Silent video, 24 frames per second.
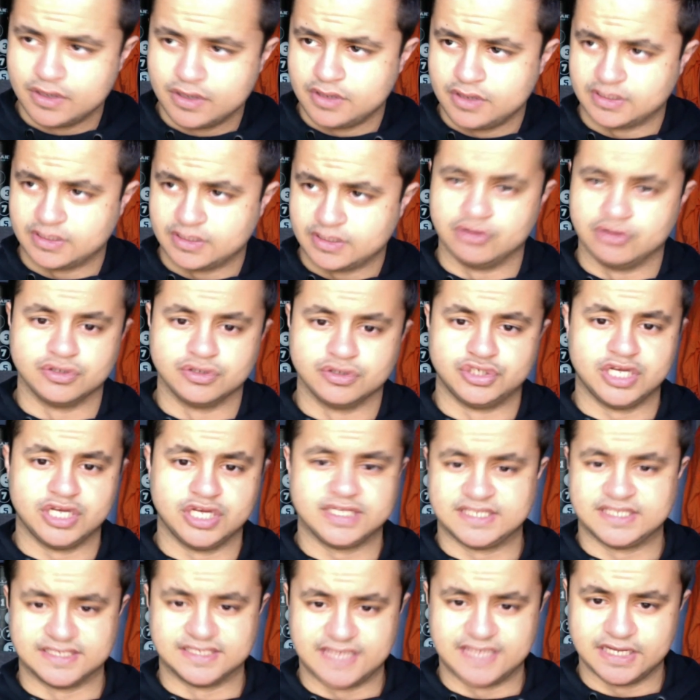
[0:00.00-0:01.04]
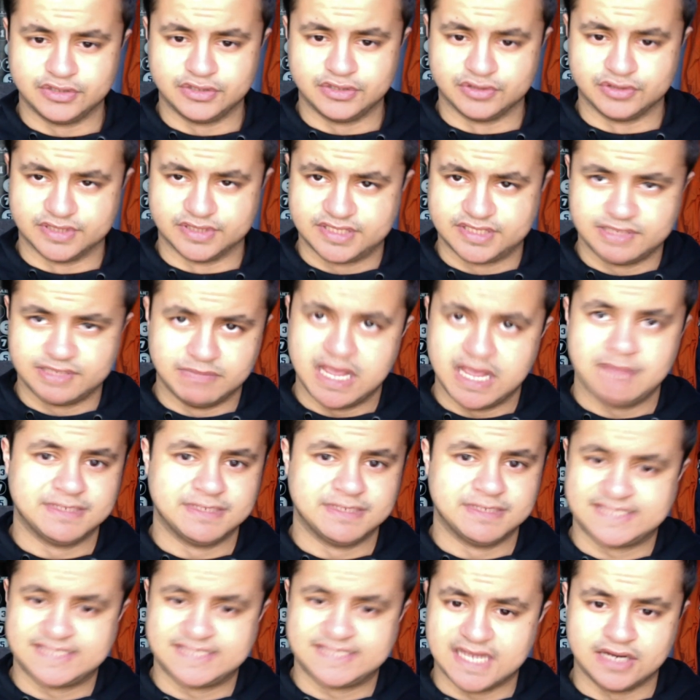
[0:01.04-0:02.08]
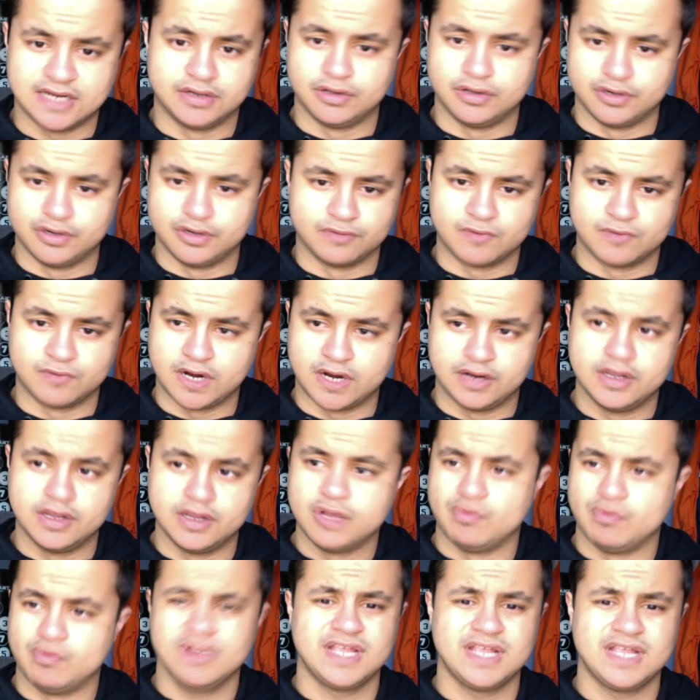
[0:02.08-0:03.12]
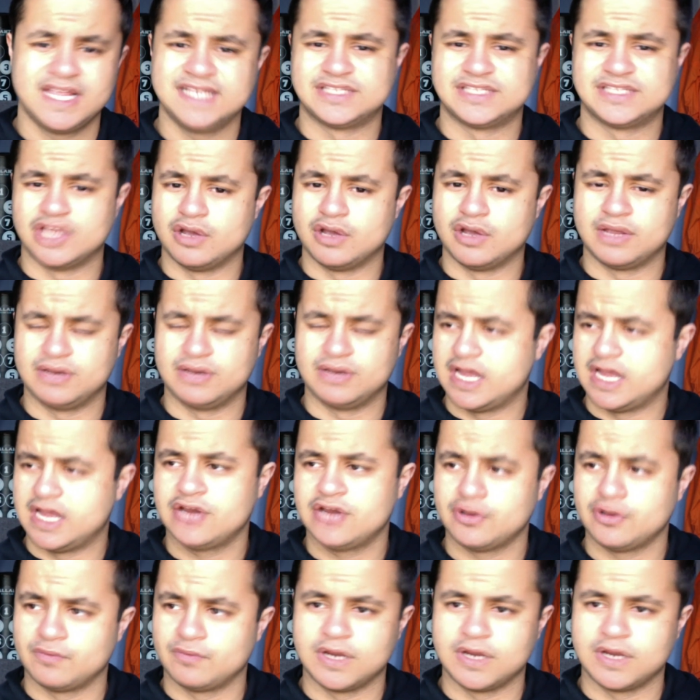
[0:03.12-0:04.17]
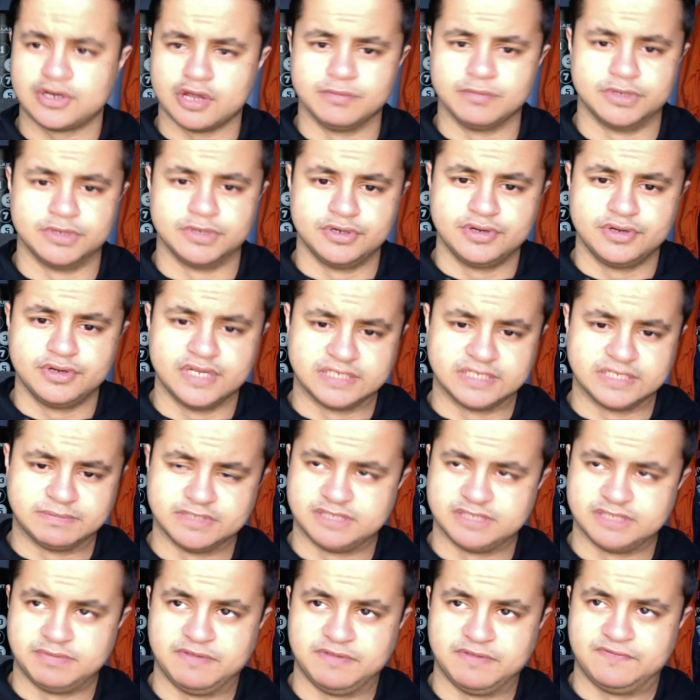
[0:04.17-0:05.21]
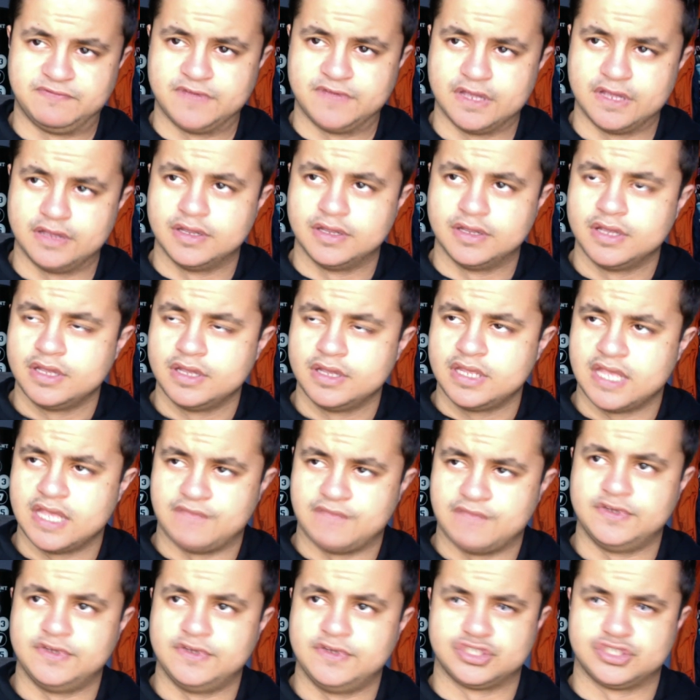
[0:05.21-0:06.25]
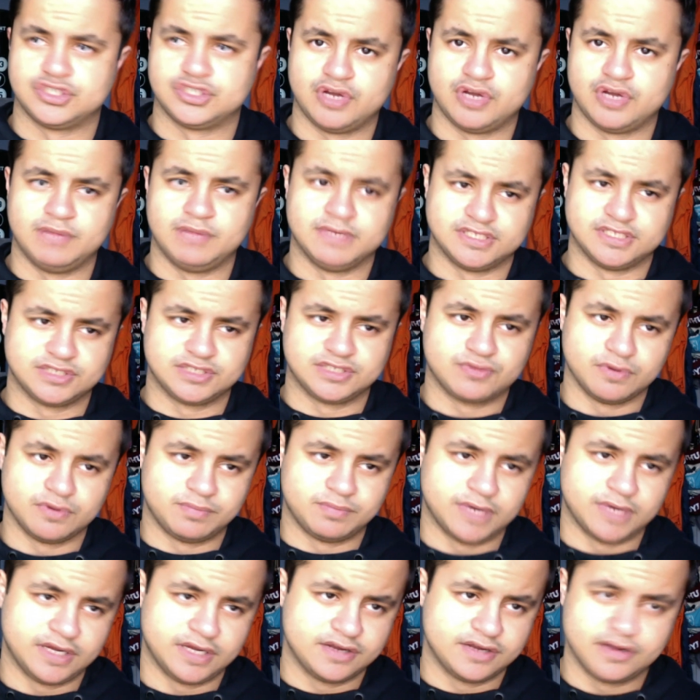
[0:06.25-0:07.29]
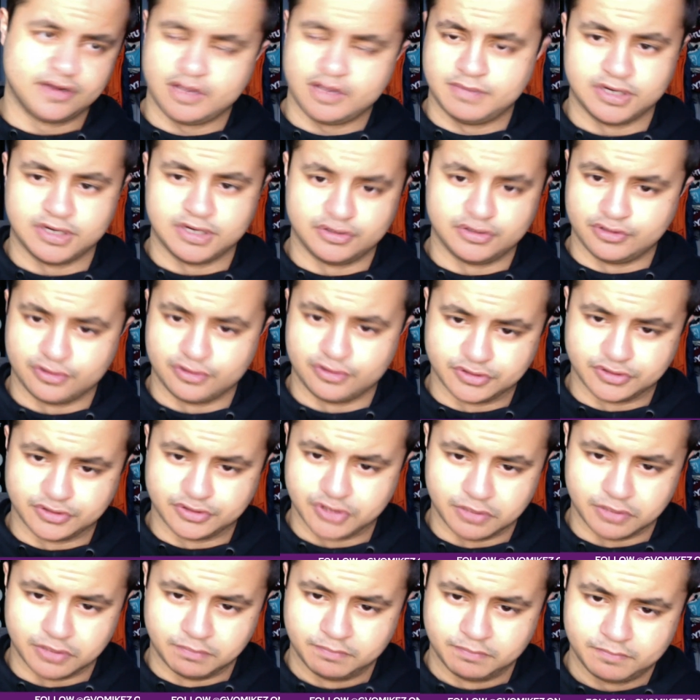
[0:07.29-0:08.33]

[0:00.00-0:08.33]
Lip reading: They look just as dangerous. Mohamed Salah on the right. When it is, like, I don't rate Darwin Nunes, but to be fair, if you just treat him as a squad player, he can come in and do a good job.